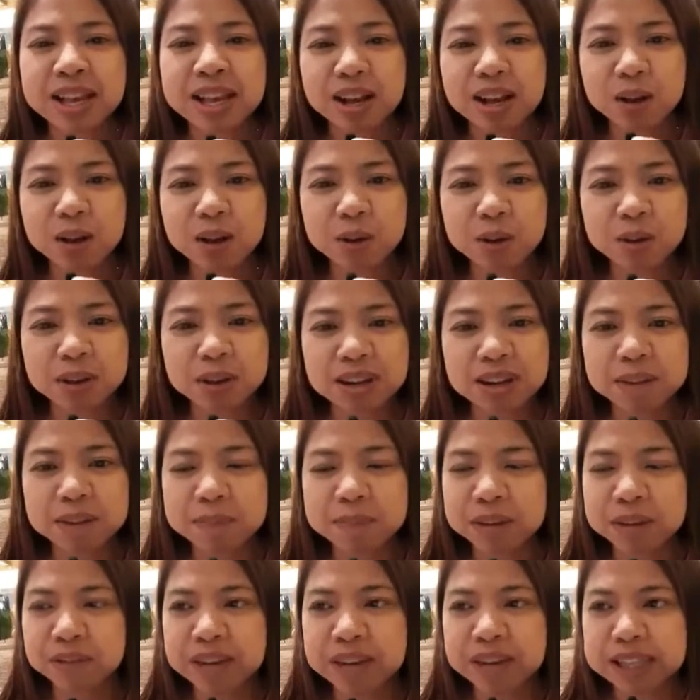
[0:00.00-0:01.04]

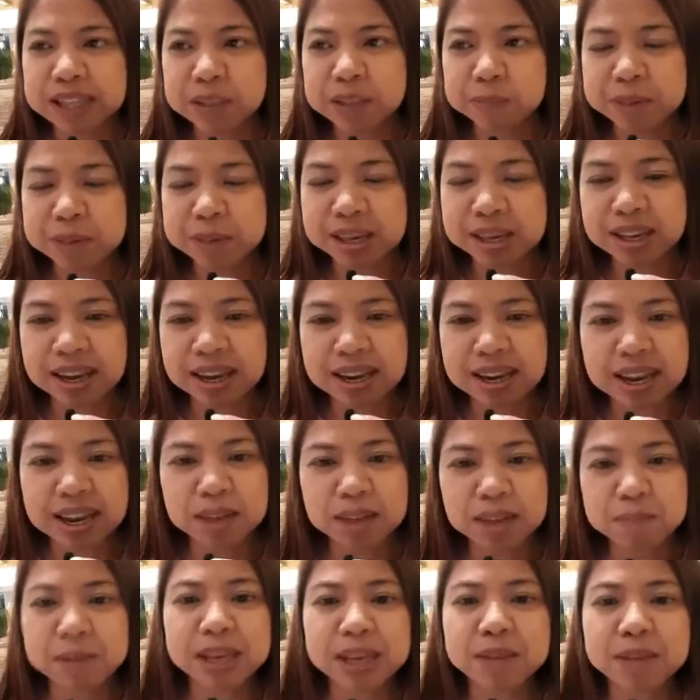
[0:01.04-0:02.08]
if I speak and
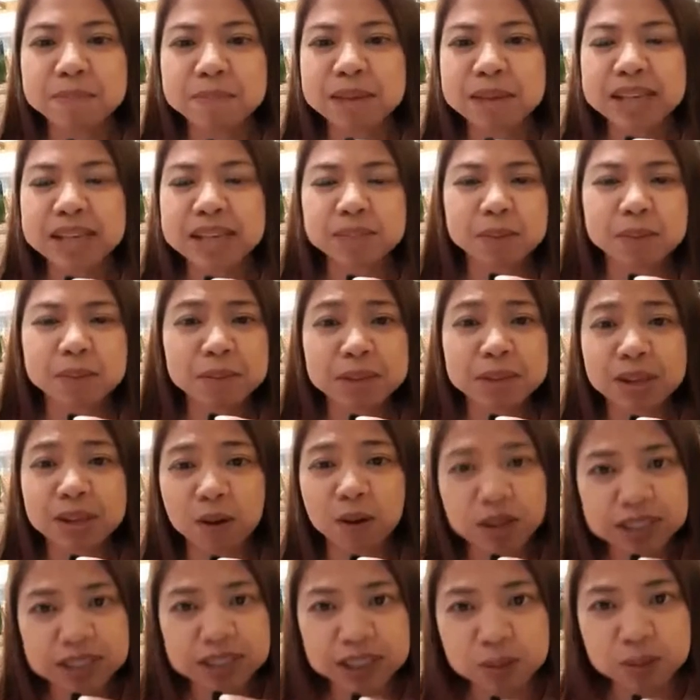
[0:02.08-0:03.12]
I make a mess, maybe
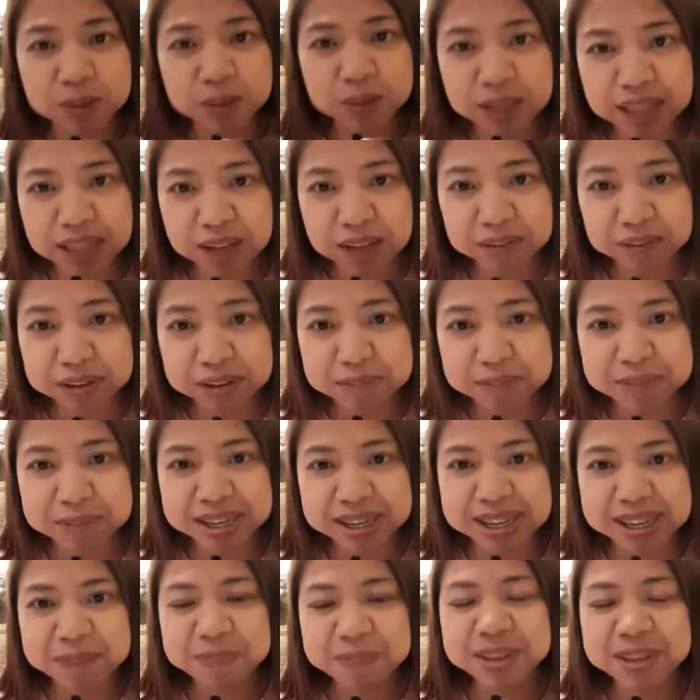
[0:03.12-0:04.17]
the audience will laugh at
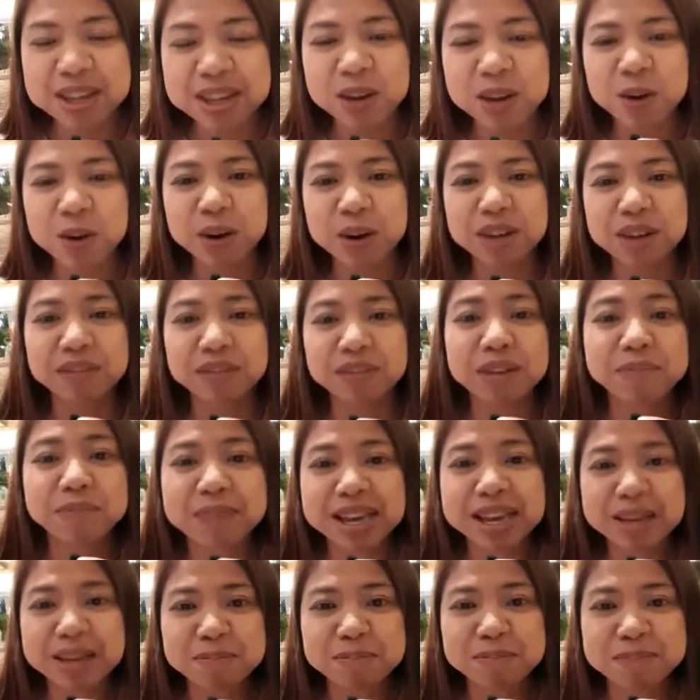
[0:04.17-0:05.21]
me. Or if I
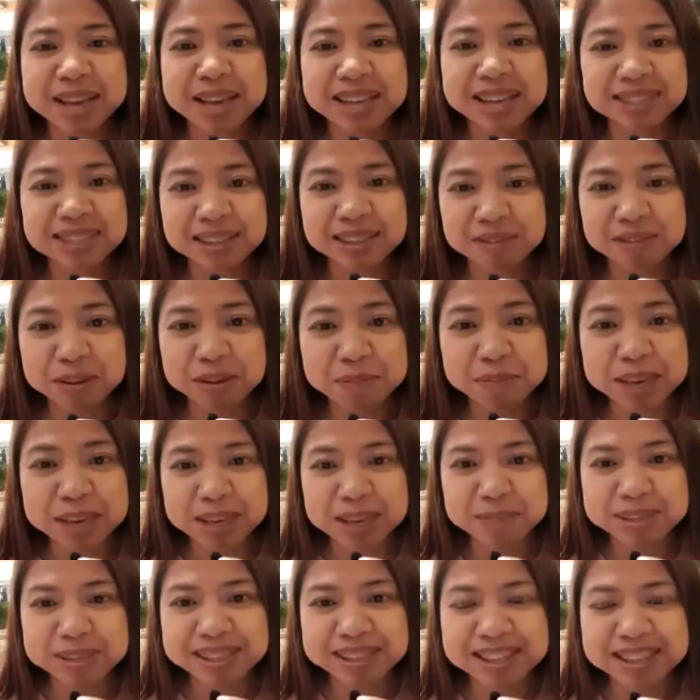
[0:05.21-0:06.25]
make a mess, if I make
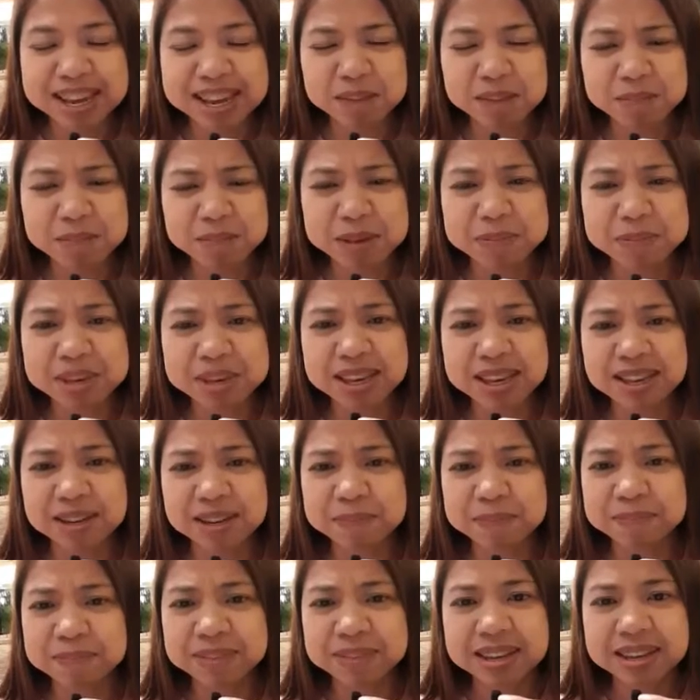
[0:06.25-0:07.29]
a mistake, maybe
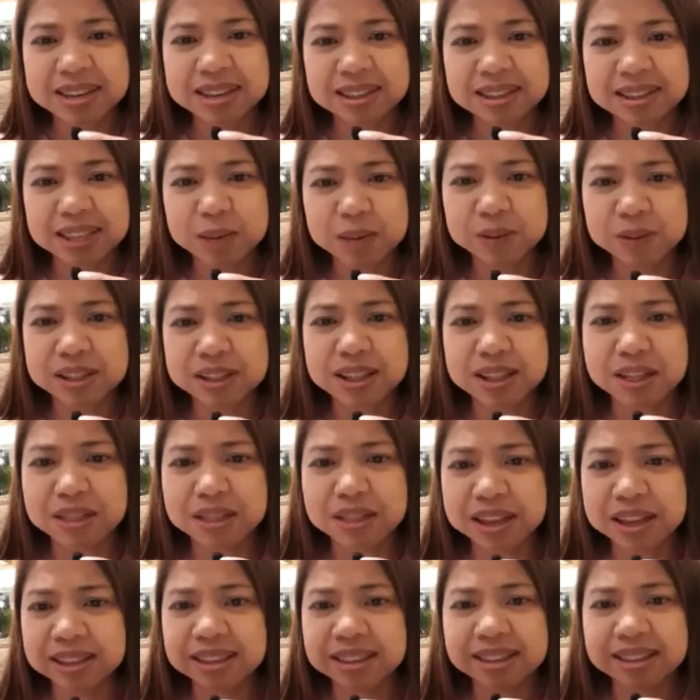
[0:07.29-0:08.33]
they will
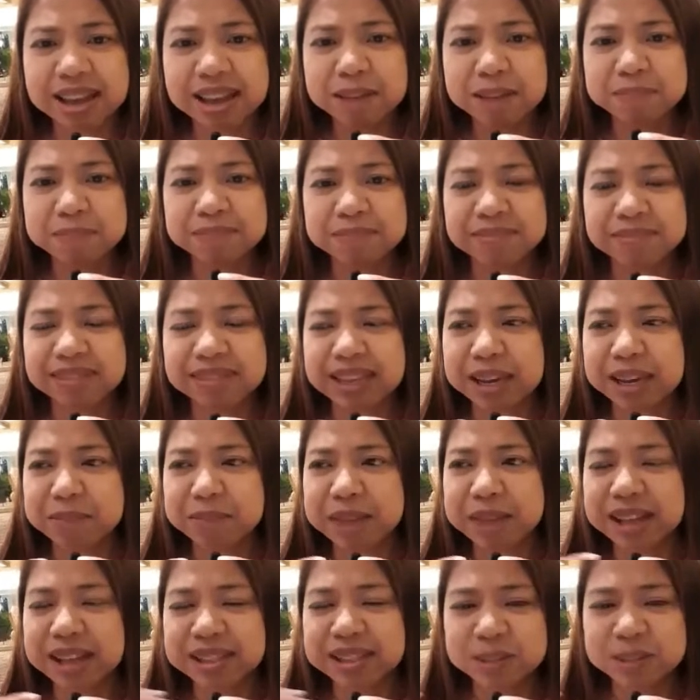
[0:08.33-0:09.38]
think that
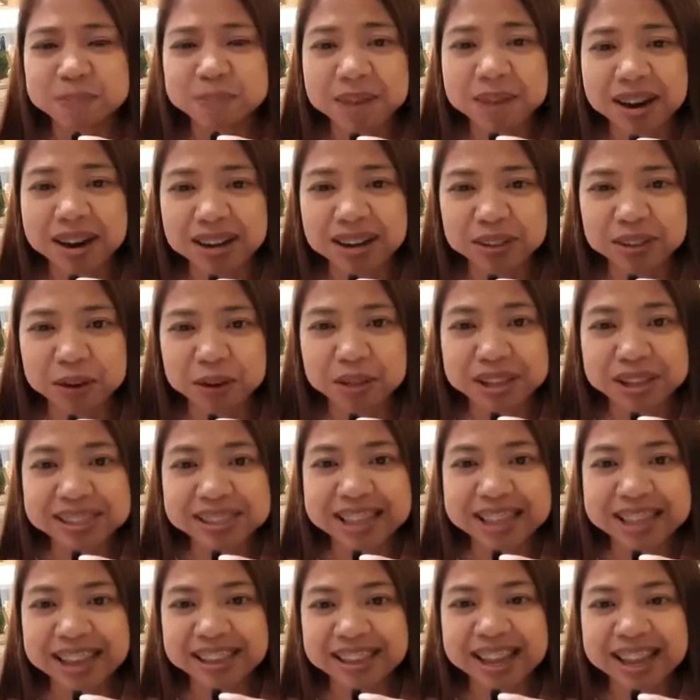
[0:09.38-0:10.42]
I'm not smart, or
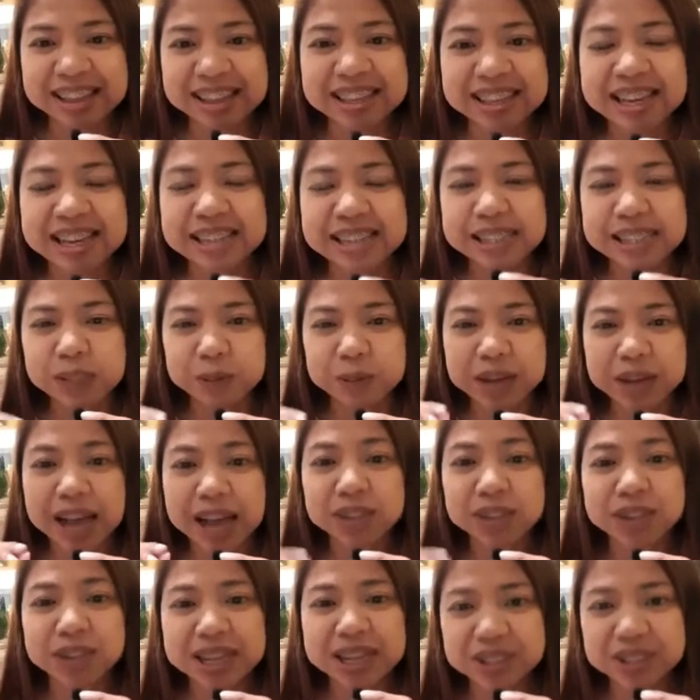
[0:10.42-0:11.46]
things like that. So we're
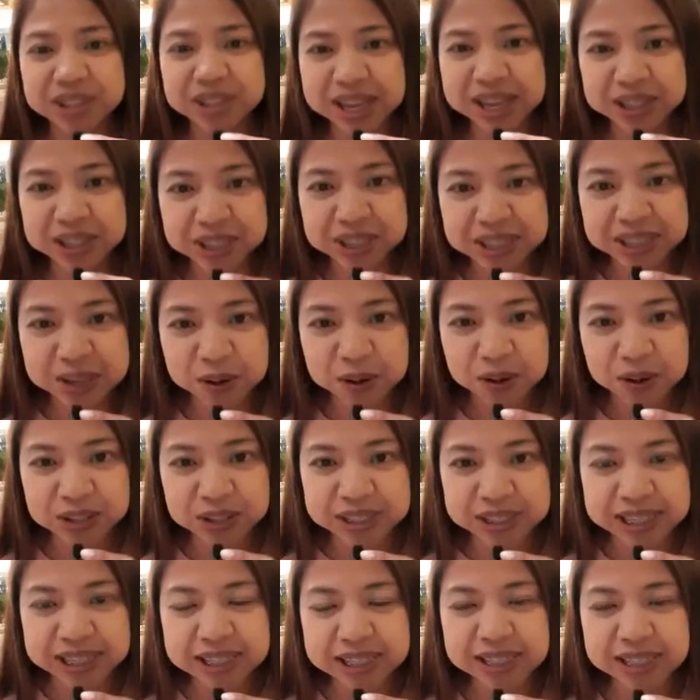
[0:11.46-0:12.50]
actually judging the
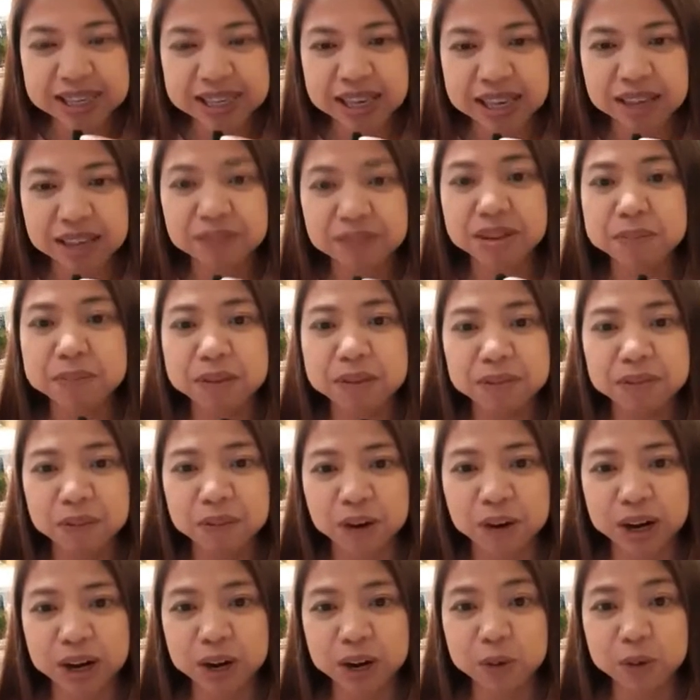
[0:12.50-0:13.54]
audience even
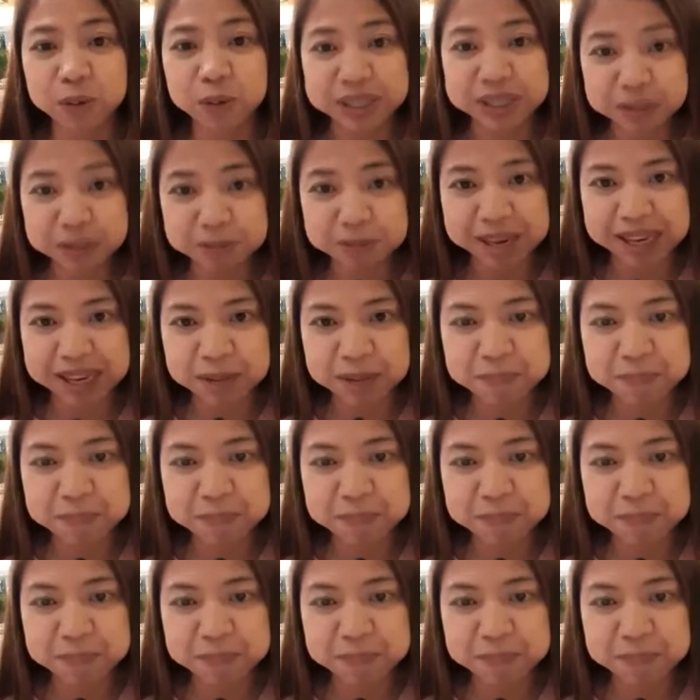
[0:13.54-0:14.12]
before we speak.